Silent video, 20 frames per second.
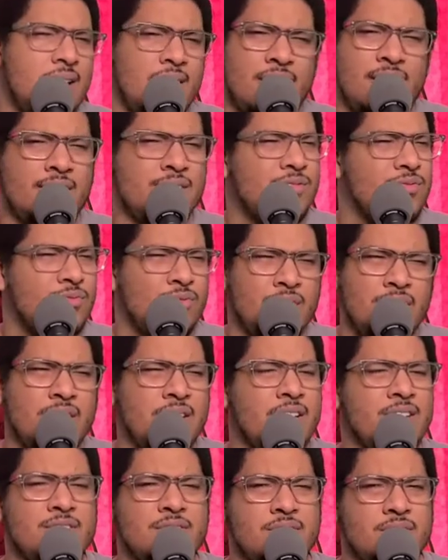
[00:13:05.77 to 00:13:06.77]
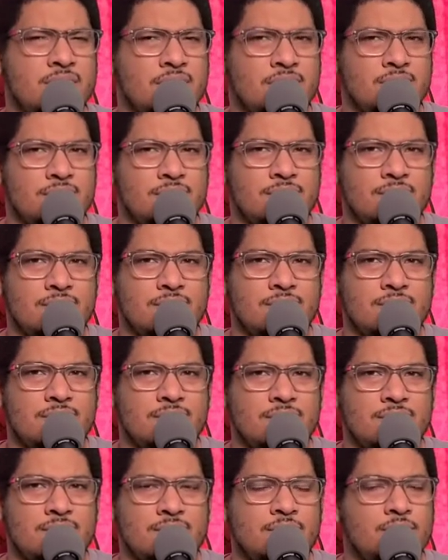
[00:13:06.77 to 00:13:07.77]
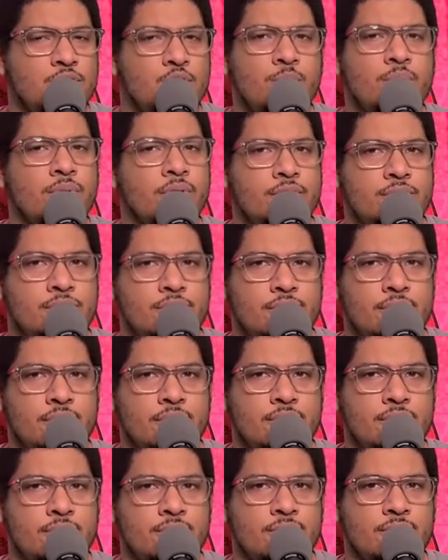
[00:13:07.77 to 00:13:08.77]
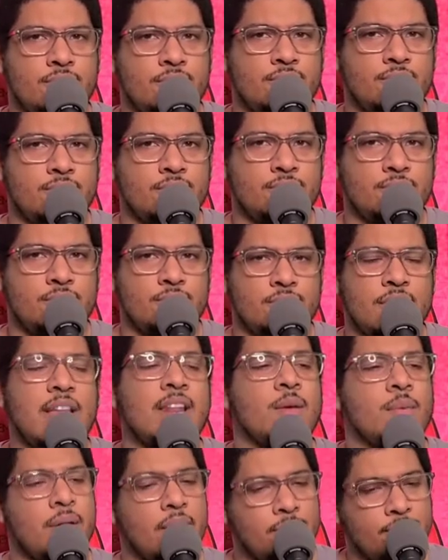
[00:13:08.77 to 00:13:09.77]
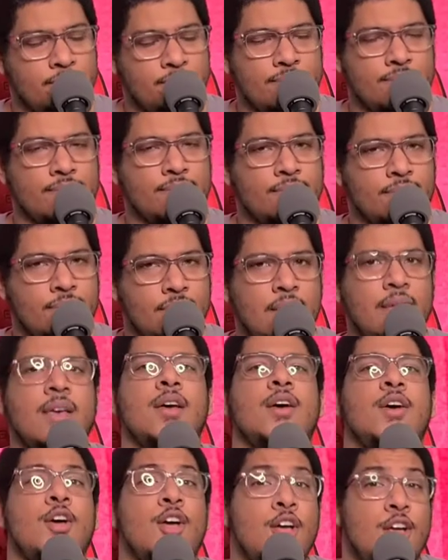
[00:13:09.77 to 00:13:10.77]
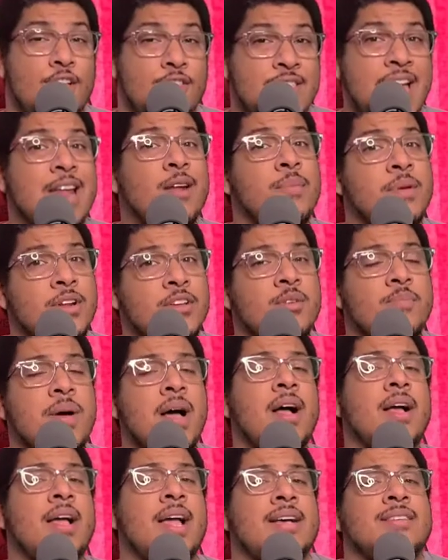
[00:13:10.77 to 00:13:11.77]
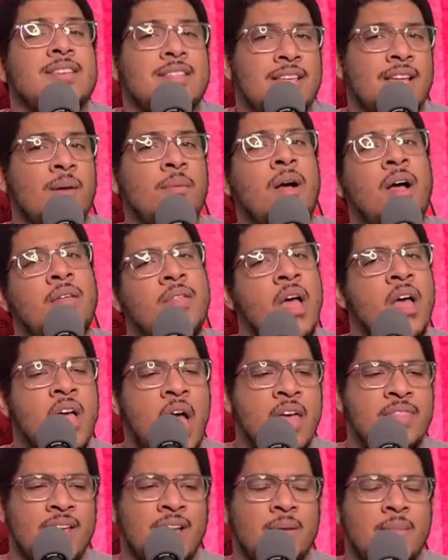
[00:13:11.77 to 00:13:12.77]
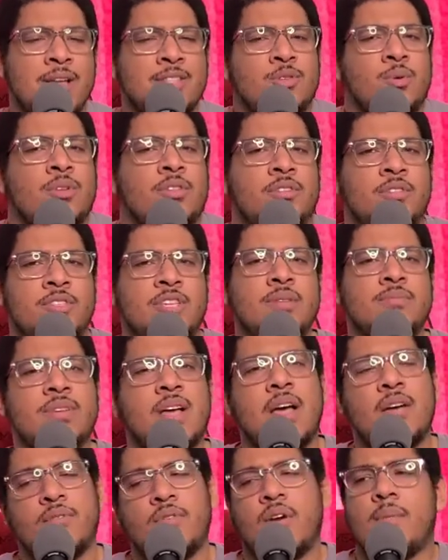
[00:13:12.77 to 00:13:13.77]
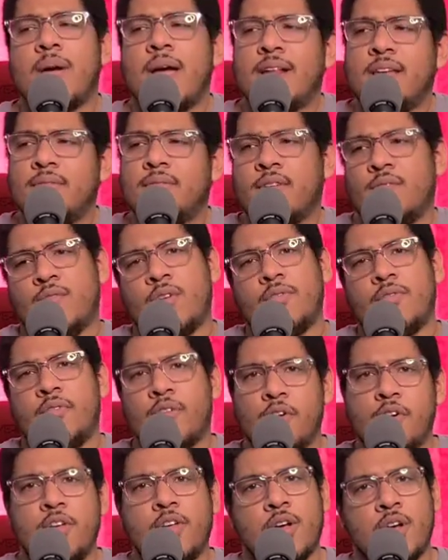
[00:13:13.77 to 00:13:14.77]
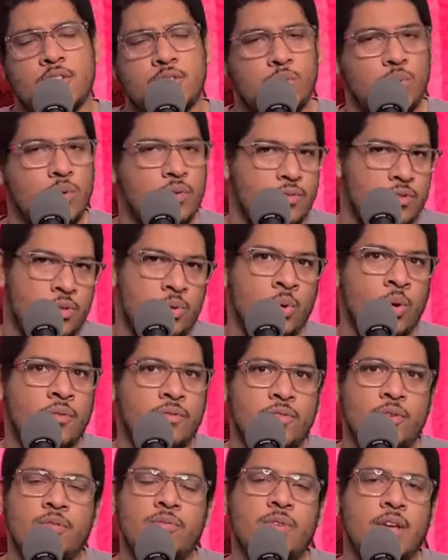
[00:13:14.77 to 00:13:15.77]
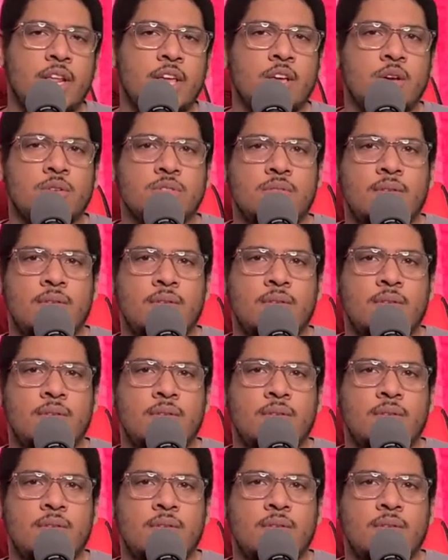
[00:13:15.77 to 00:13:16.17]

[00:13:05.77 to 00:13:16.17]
It's really interesting, super interesting. Anyway, that'll be another podcast. I think I, I think I might do a little deep dive, or I might even refer y'all to a, to a few videos.